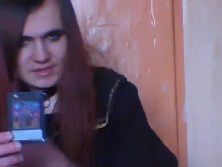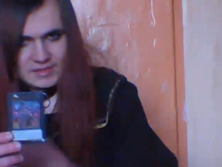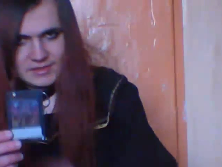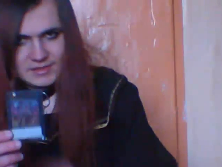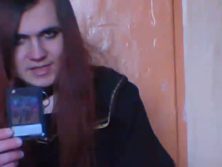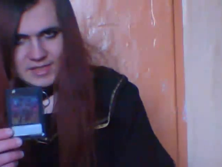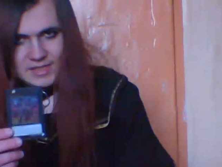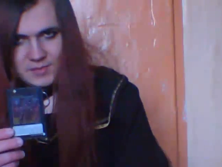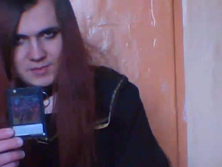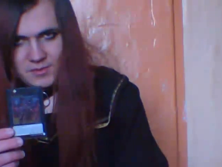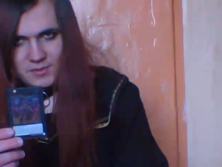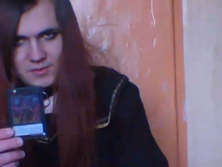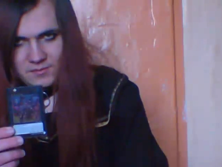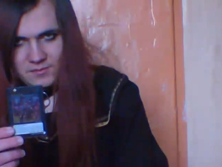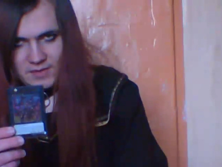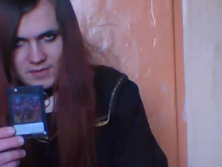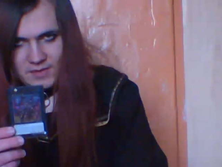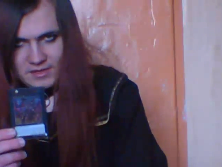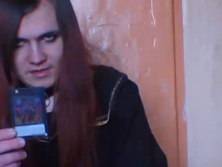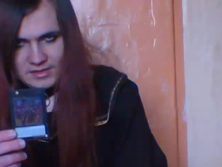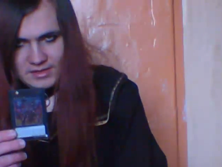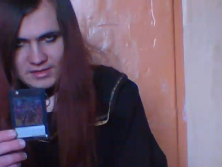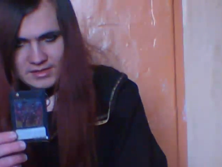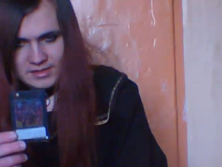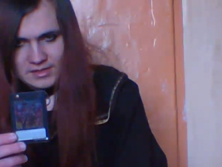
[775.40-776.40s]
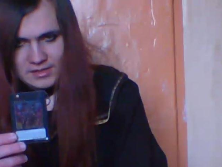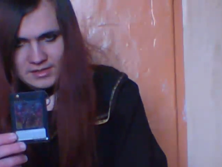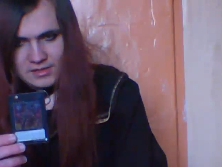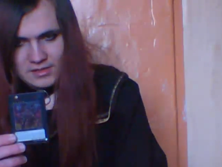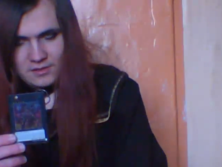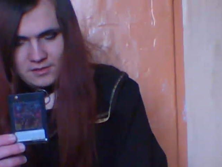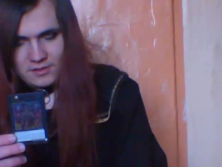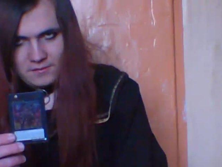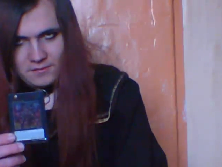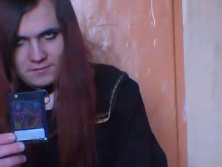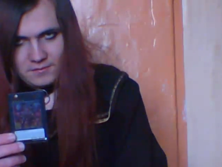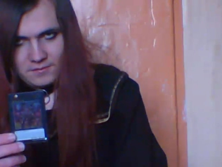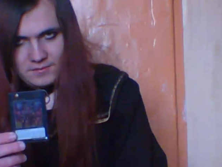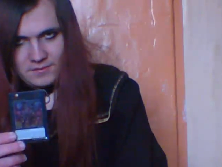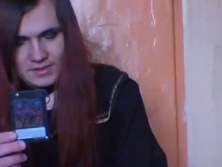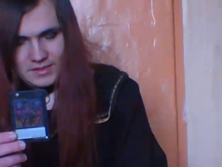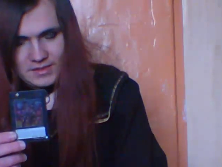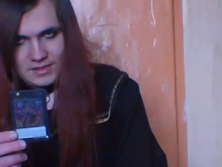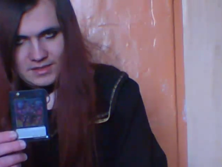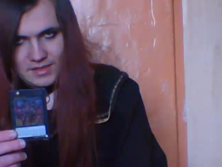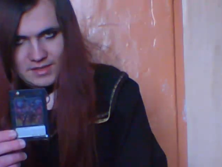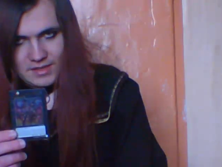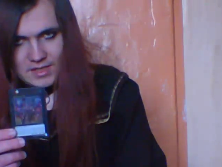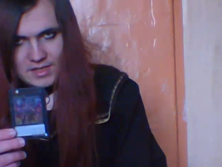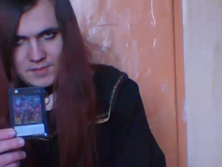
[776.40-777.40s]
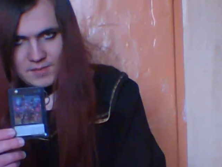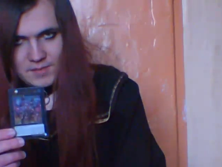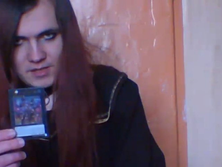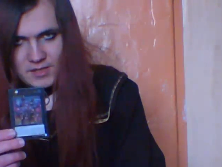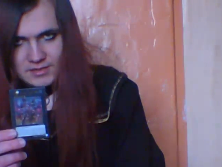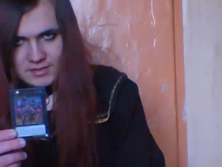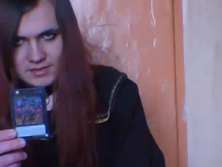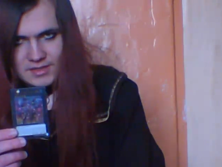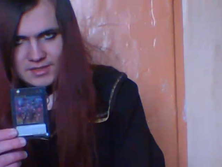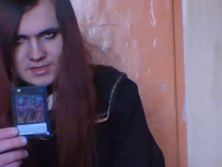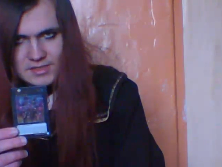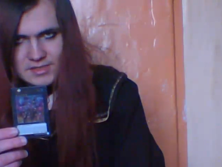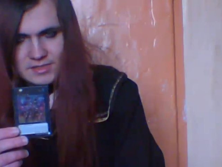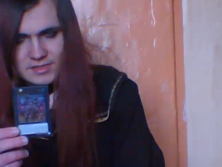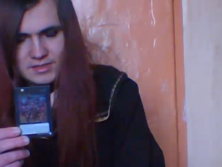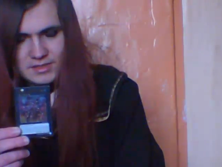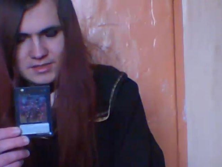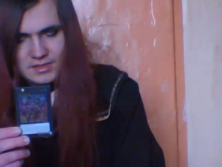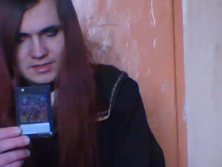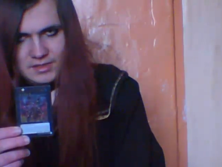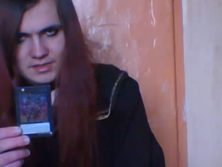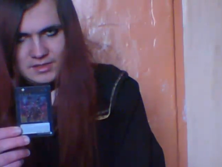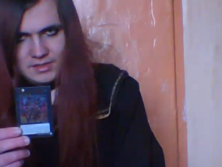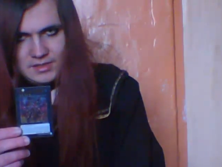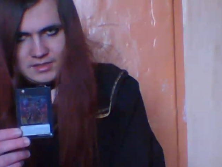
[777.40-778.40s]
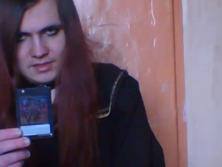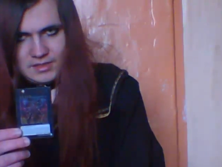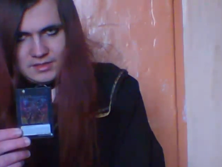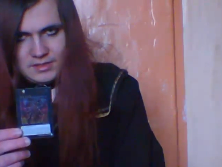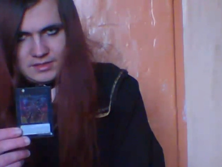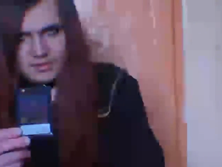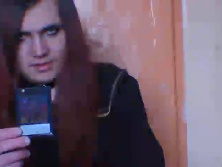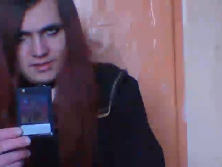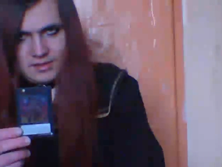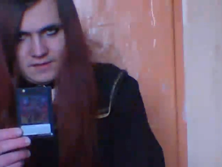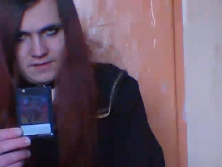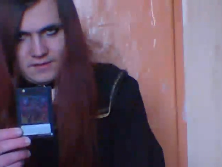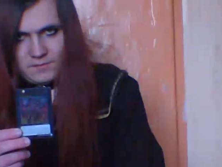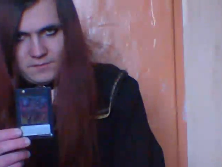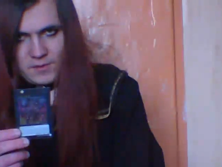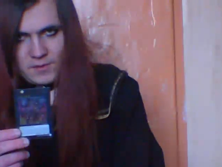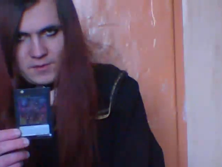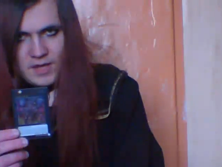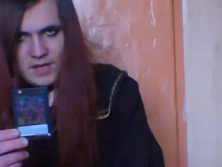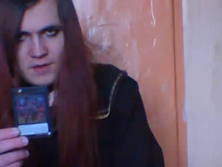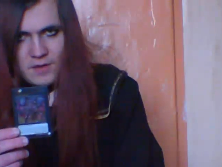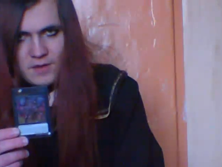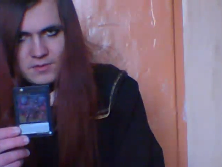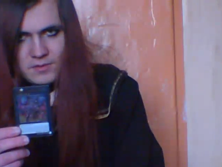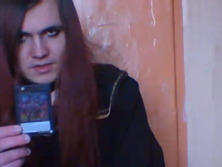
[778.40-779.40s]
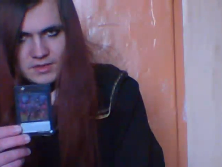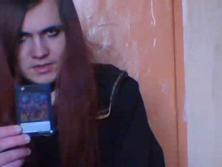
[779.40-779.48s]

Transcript: deck profile of Rank-Up Hunters. For now,